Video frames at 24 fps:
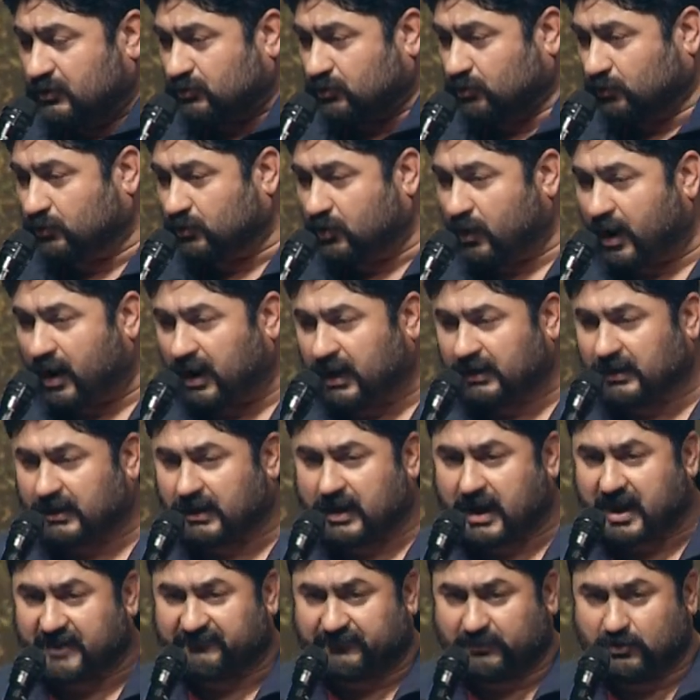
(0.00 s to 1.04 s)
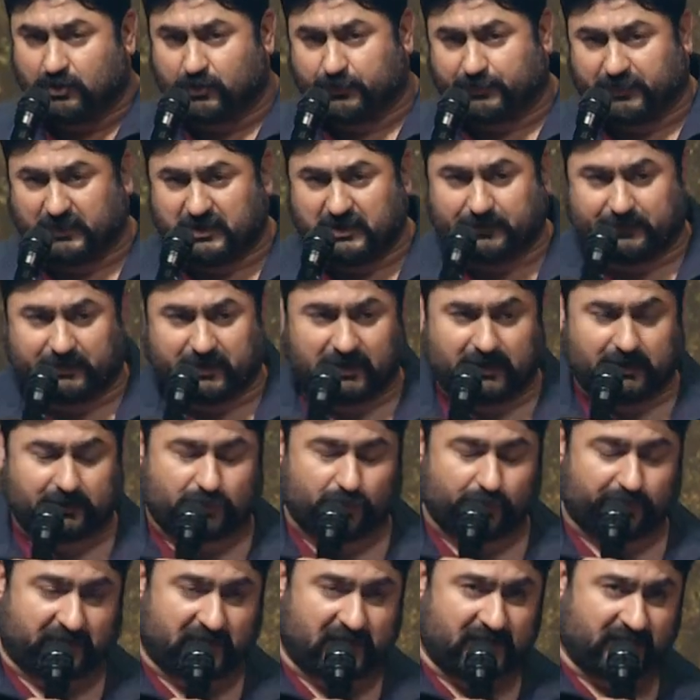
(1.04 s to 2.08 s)
to call a few people
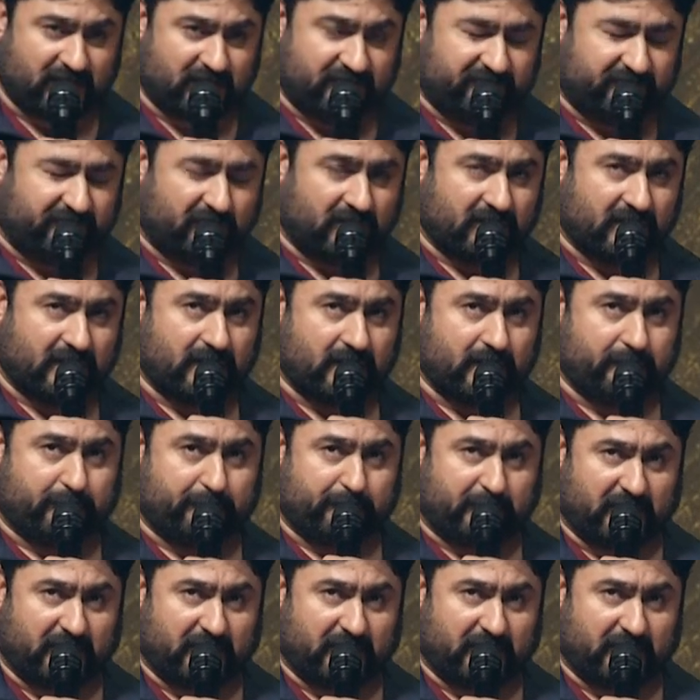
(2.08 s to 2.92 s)
to bring them for the